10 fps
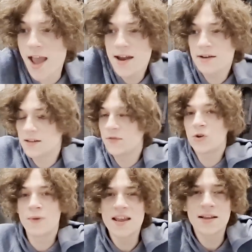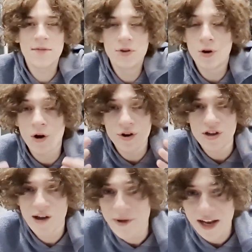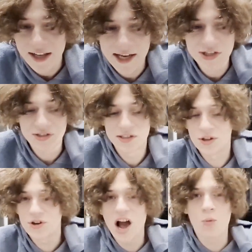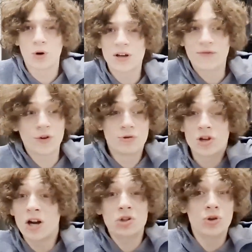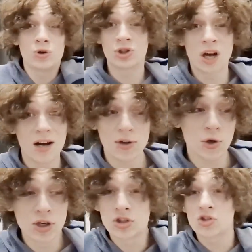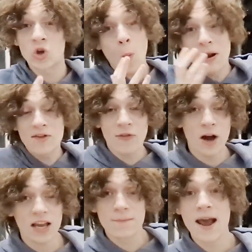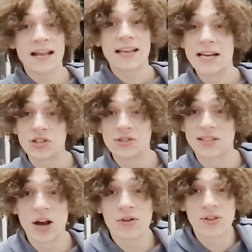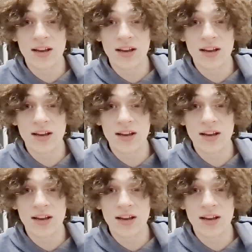And if you're already on medications and they're not working for you, talk to your doctor. There's so many fucking medications out